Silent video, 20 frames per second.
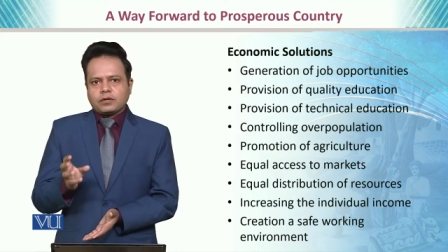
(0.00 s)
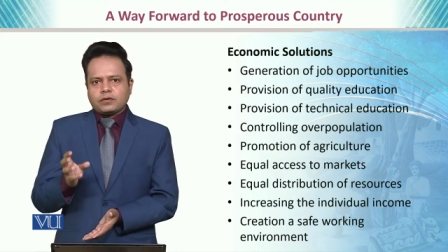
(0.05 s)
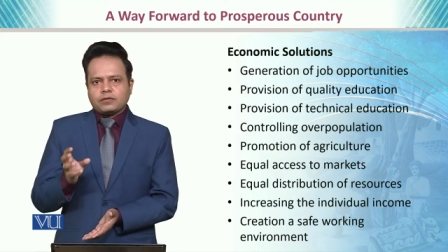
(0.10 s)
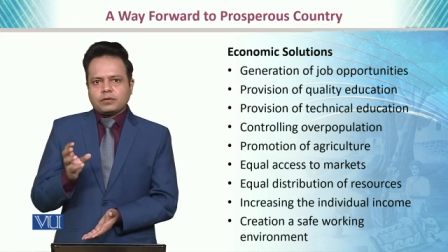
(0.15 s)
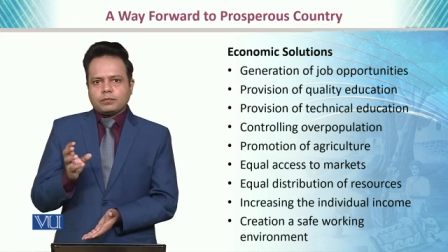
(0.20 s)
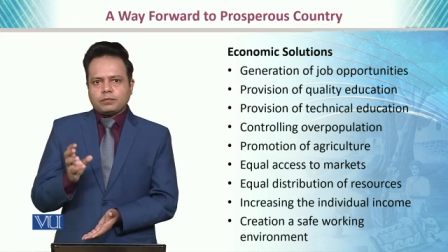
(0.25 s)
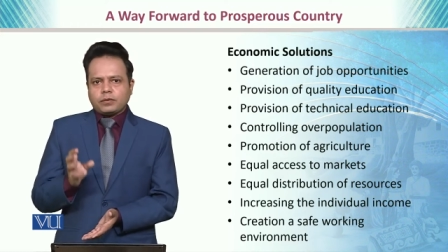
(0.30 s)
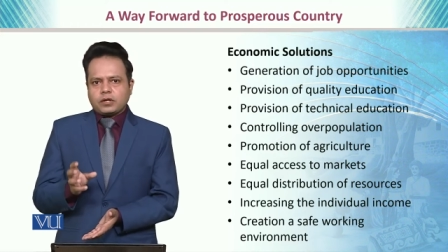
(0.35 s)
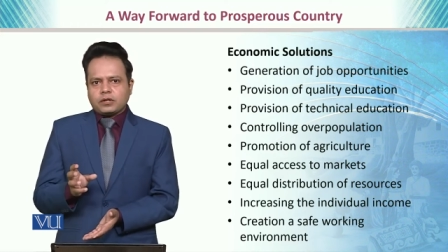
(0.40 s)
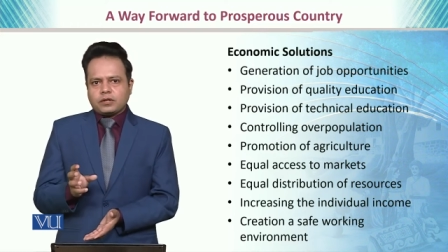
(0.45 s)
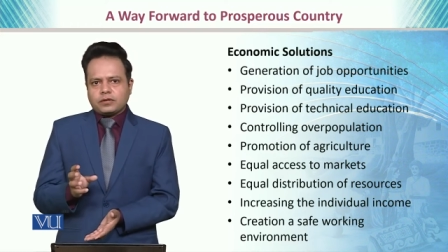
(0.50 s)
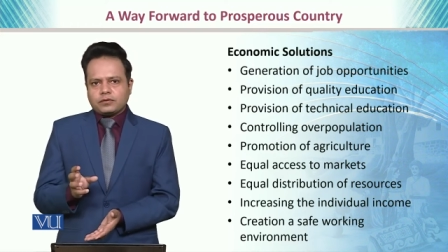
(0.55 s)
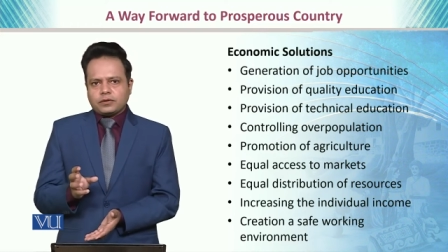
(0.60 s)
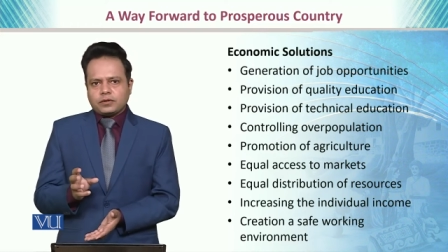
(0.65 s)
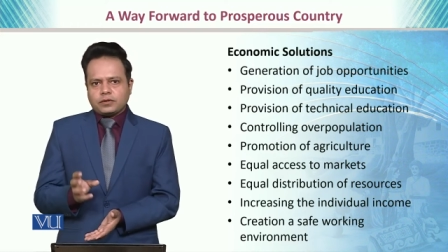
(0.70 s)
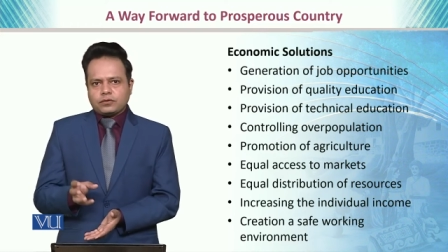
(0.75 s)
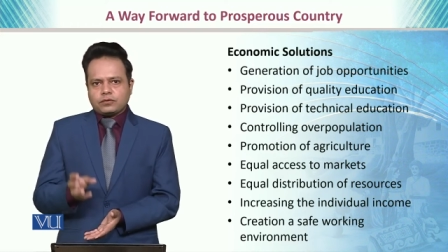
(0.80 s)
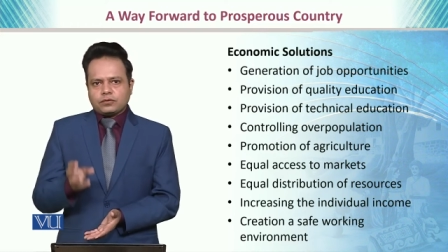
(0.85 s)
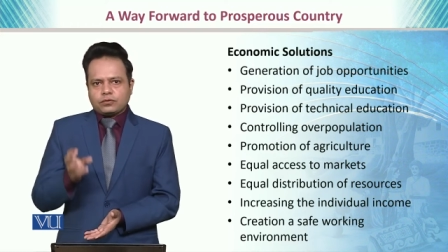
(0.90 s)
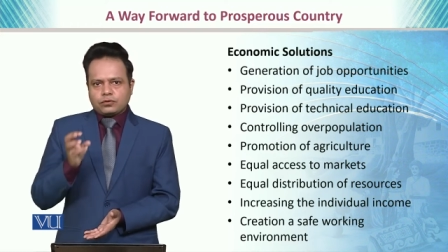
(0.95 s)
of the
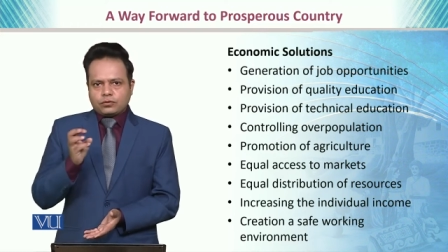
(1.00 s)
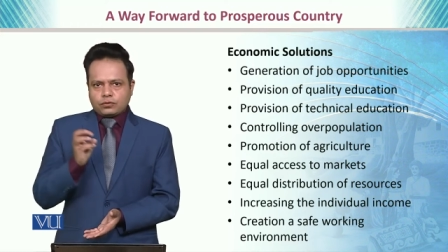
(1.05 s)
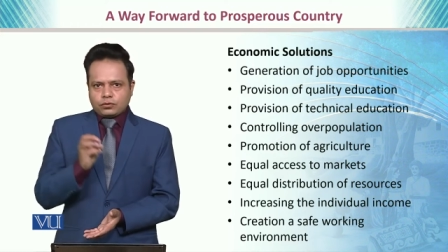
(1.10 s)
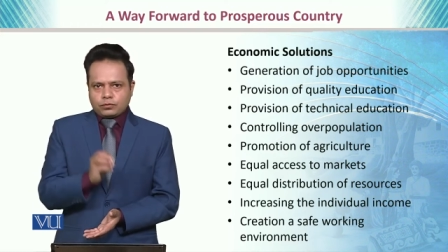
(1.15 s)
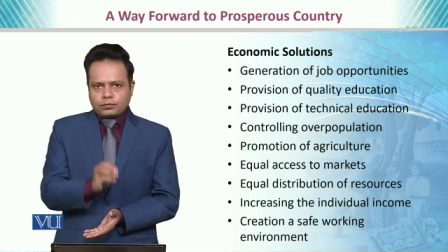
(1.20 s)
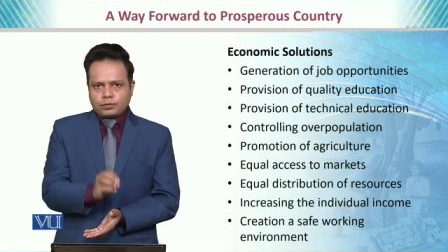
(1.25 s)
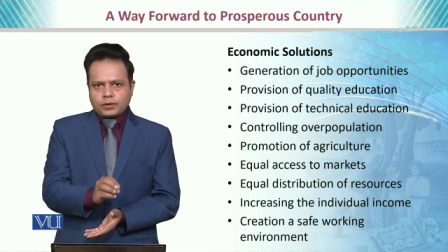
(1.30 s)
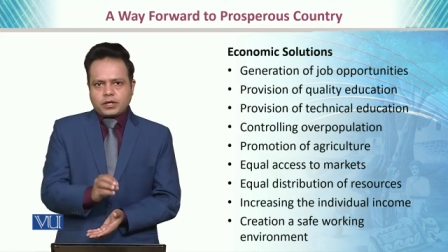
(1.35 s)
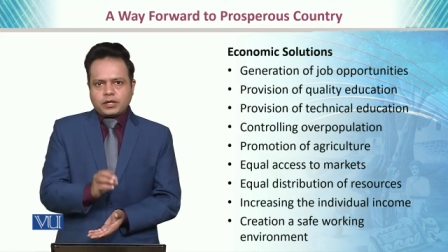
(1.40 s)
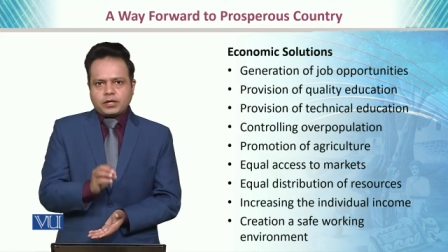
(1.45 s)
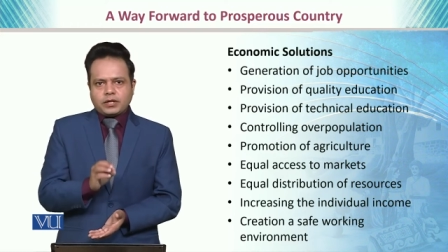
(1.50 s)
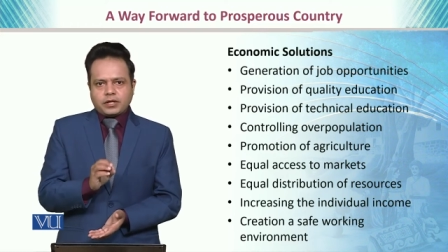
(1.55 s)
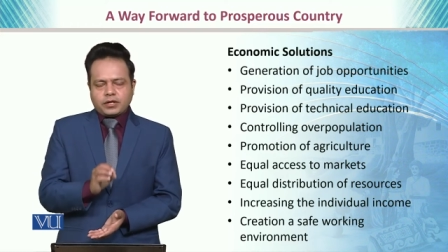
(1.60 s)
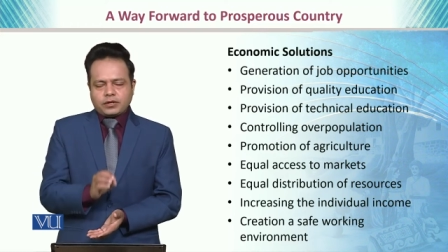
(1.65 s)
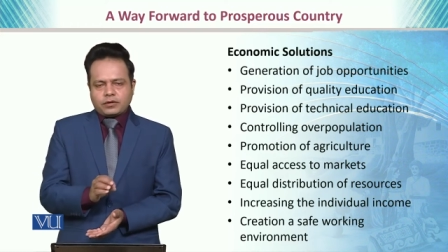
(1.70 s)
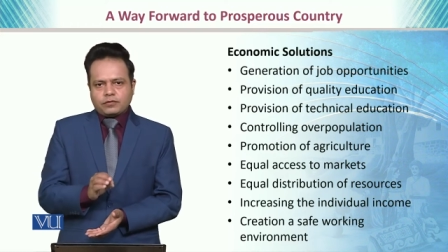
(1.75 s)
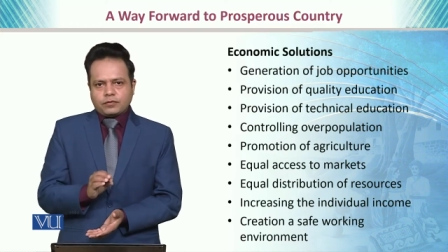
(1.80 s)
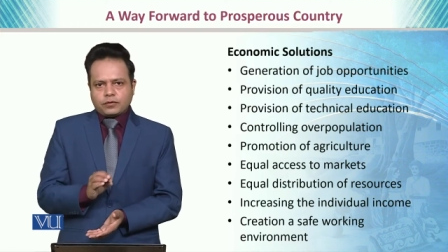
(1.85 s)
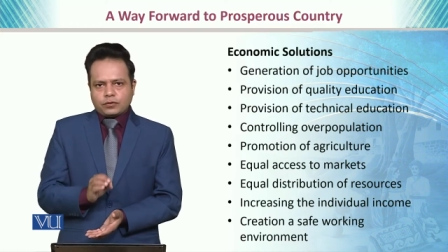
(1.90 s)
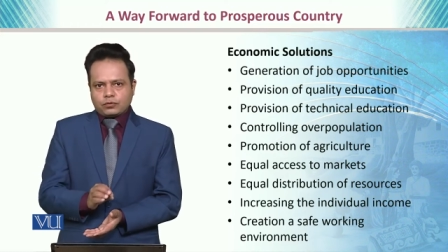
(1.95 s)
policies should be
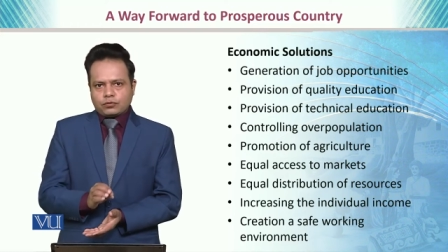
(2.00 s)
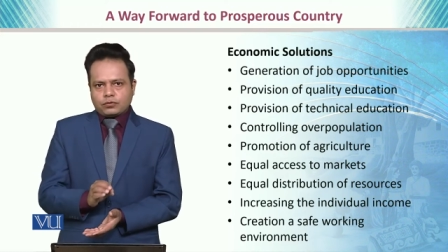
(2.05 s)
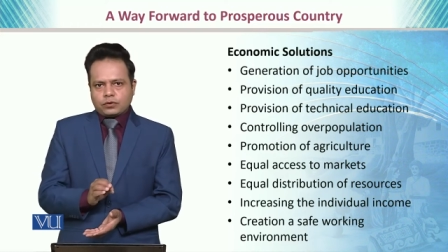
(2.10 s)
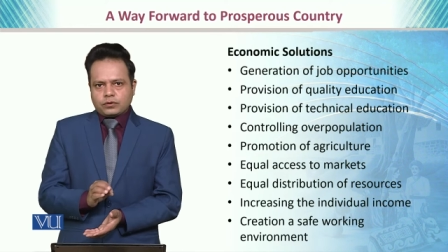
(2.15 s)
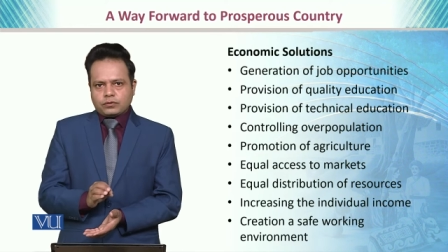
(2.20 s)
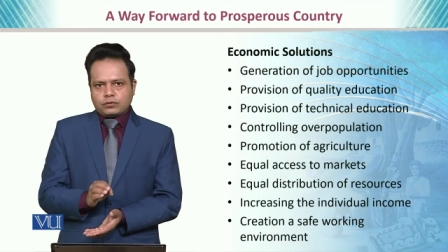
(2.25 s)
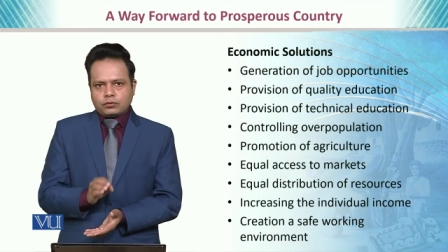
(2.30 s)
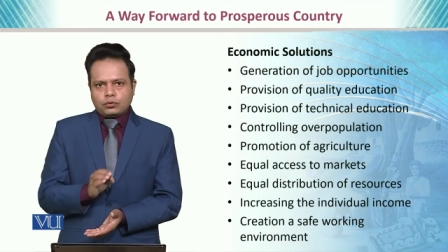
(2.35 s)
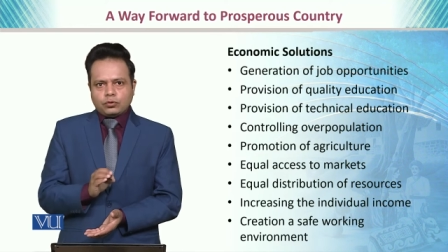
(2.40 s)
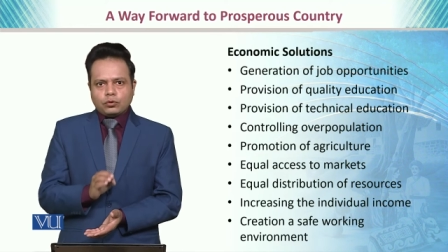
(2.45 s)
individual